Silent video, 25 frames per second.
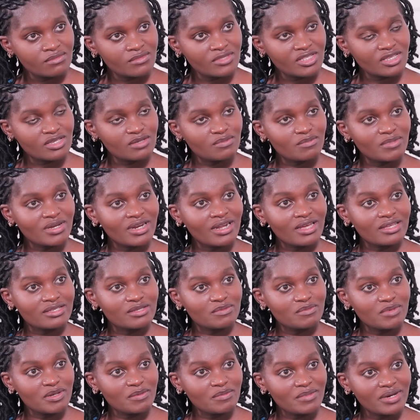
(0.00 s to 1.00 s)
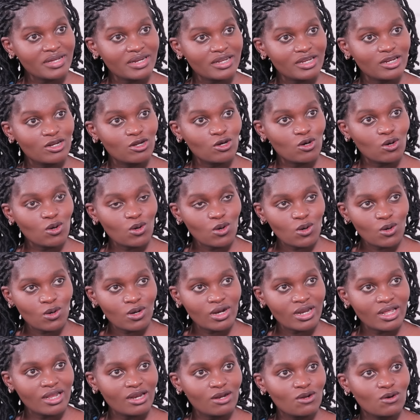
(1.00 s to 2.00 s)
This man has been married
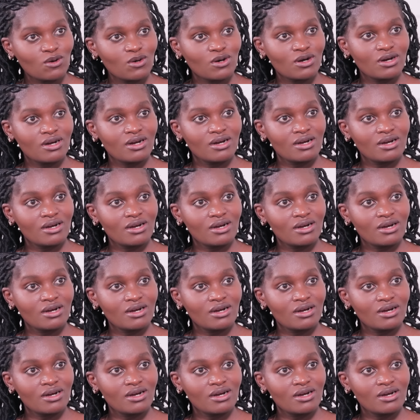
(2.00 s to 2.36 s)
all along.